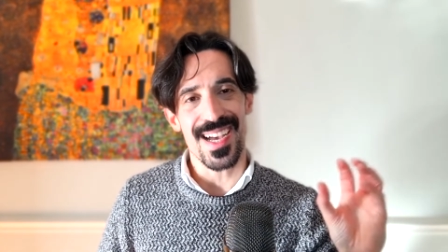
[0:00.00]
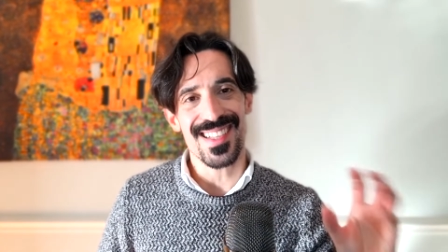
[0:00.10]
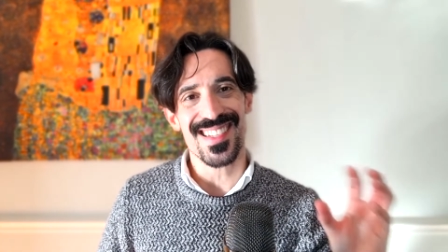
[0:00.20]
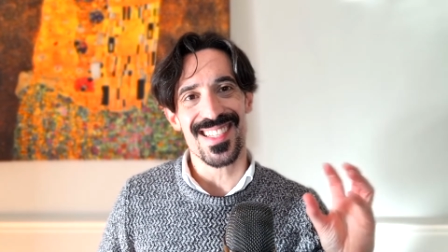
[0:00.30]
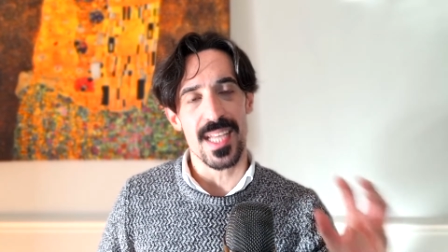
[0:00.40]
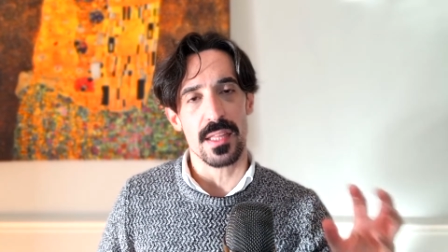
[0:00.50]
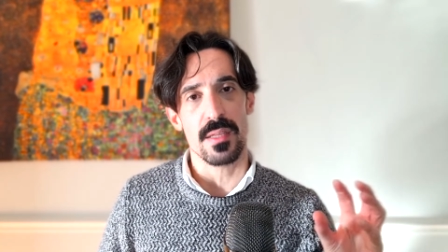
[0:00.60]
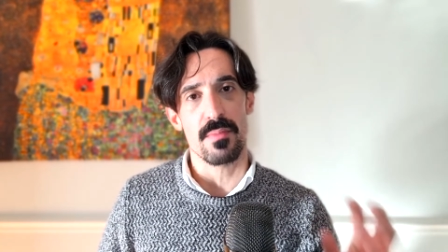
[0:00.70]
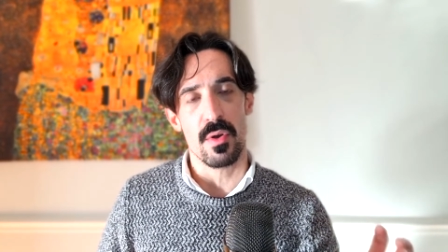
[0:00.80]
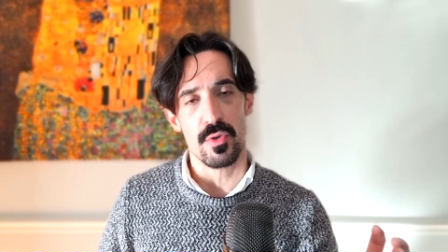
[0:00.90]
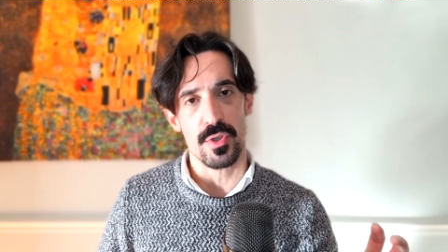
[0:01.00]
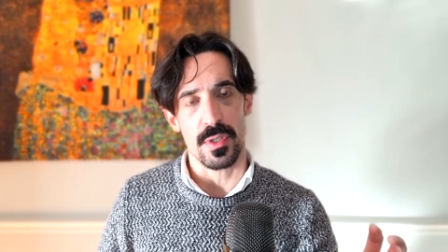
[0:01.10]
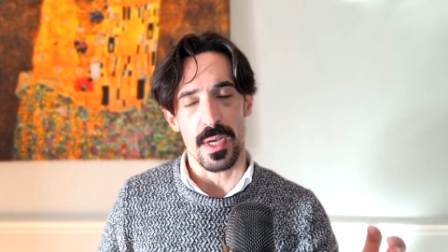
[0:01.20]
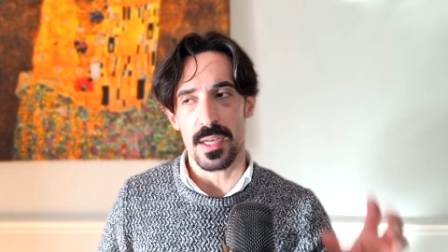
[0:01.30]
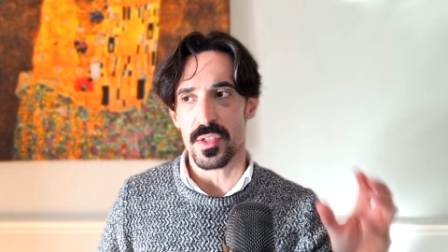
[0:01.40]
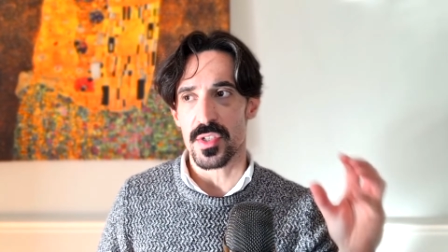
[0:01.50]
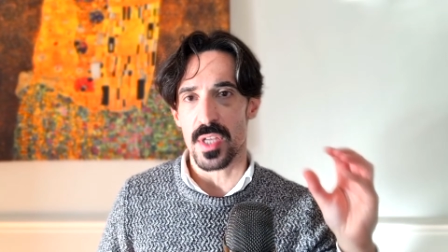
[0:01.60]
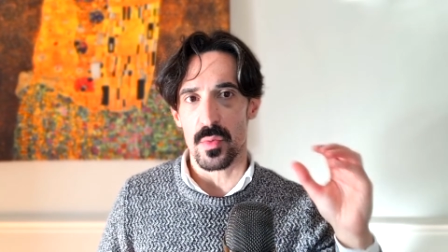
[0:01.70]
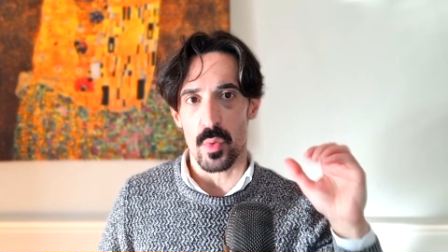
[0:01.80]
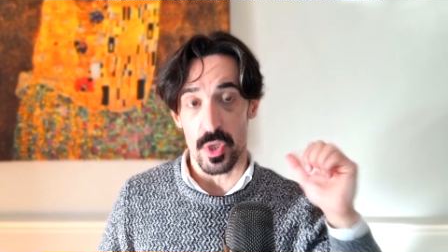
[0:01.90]
understand the motion,
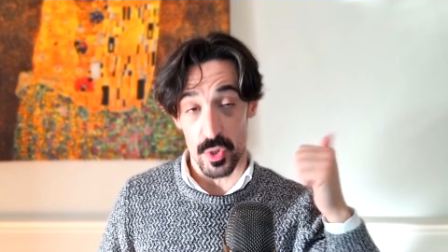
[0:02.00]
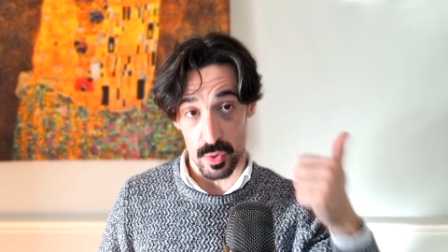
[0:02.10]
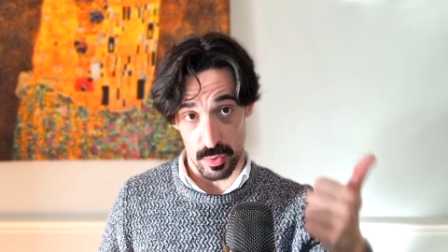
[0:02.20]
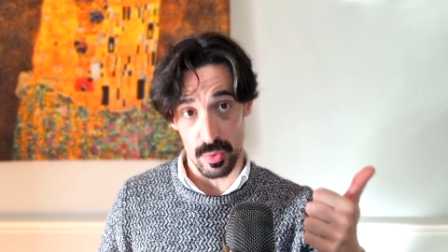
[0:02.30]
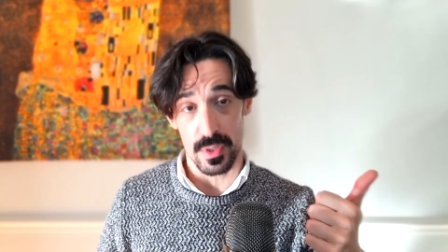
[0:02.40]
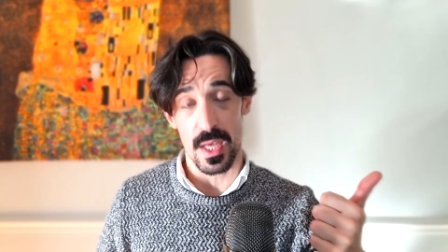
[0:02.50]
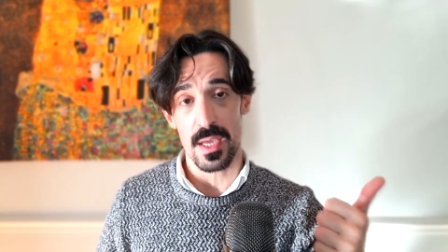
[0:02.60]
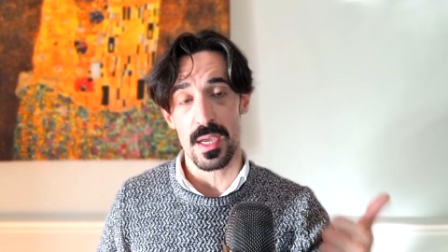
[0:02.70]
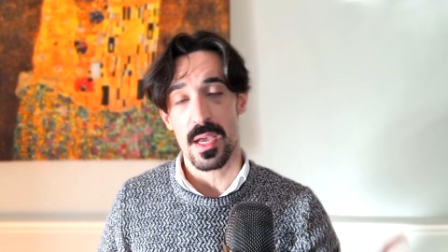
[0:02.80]
understand what it should look like,